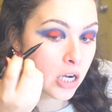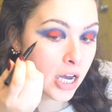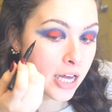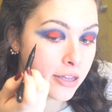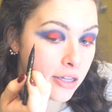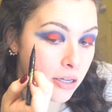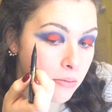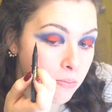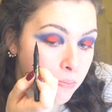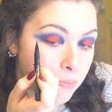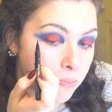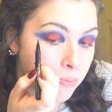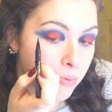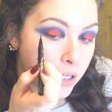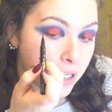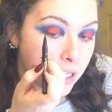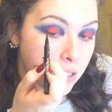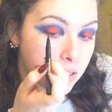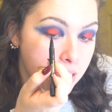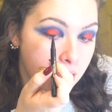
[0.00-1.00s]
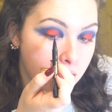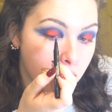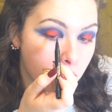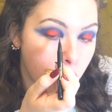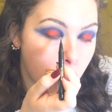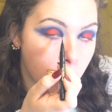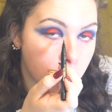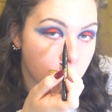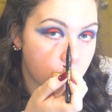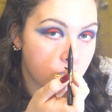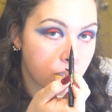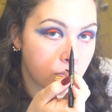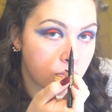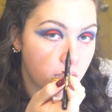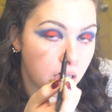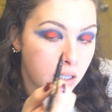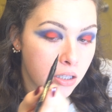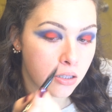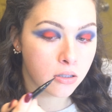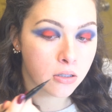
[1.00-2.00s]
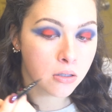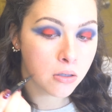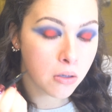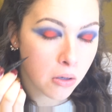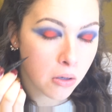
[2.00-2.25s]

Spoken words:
and then bring it down onto the lid.